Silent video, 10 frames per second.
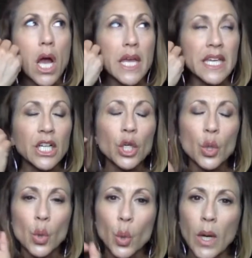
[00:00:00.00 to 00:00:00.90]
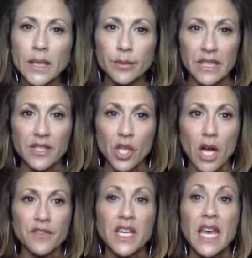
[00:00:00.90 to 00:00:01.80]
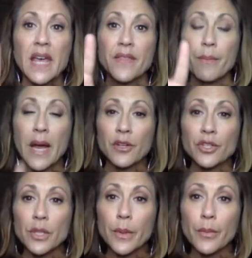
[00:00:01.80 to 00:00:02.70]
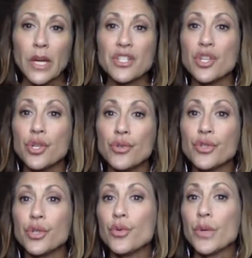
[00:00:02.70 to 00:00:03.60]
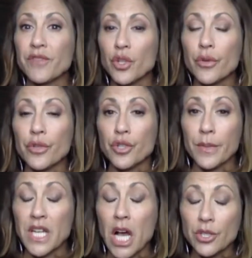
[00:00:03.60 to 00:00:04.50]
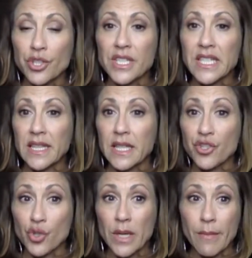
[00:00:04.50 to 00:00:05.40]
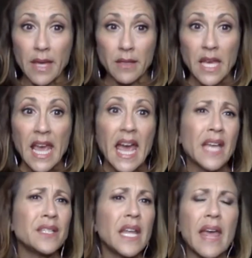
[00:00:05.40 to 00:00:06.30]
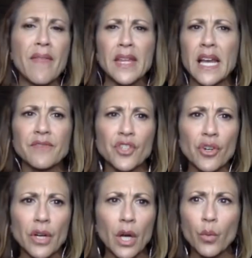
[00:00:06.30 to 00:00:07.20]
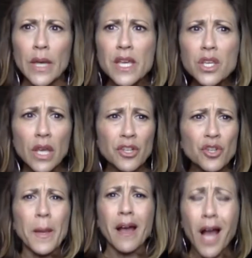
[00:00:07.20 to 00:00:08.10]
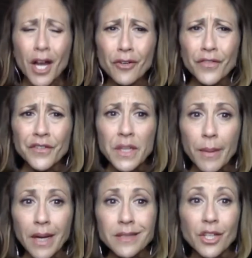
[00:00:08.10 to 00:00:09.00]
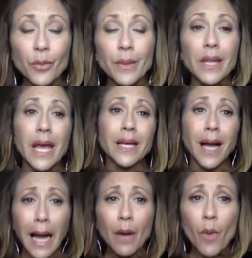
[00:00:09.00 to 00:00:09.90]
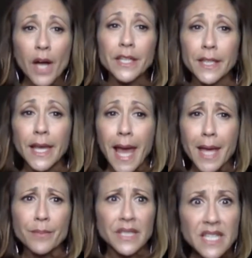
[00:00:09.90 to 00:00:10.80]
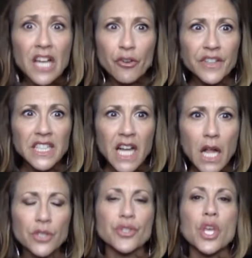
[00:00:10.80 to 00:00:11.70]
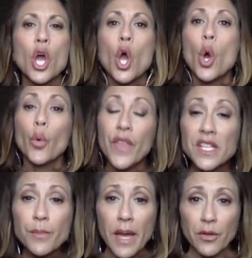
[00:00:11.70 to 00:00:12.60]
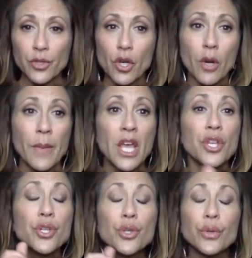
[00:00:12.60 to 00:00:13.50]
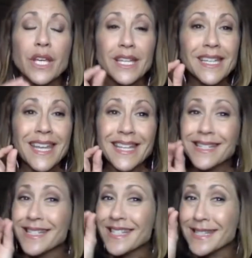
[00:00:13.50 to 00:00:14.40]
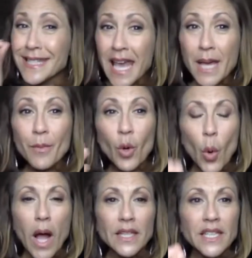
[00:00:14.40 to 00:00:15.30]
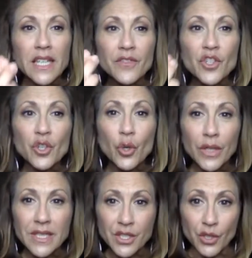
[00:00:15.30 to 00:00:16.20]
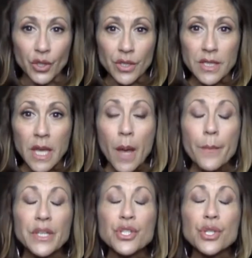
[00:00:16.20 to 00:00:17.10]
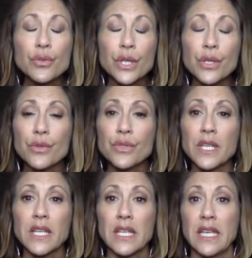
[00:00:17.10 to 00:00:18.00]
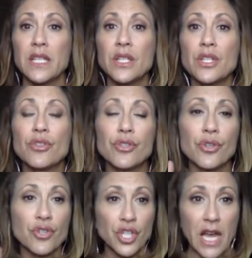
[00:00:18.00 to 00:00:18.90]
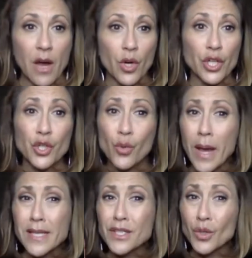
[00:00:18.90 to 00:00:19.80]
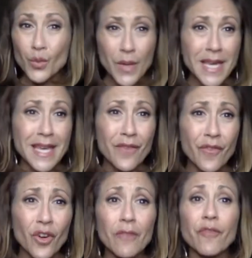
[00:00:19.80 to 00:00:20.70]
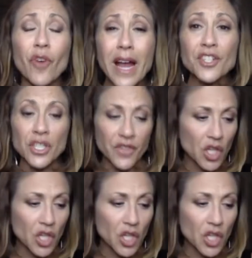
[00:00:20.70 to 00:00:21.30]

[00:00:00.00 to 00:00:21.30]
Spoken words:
incredibly soft. The microdermabrasion, you'd have to go to the dermatologist to get this treatment. And then after a week, and you'd pay $150 and then you'd be like, I want it again, but it's $150. This microderm, it's the same quality of the crystals, but you can use it in your shower twice a week for a fraction of the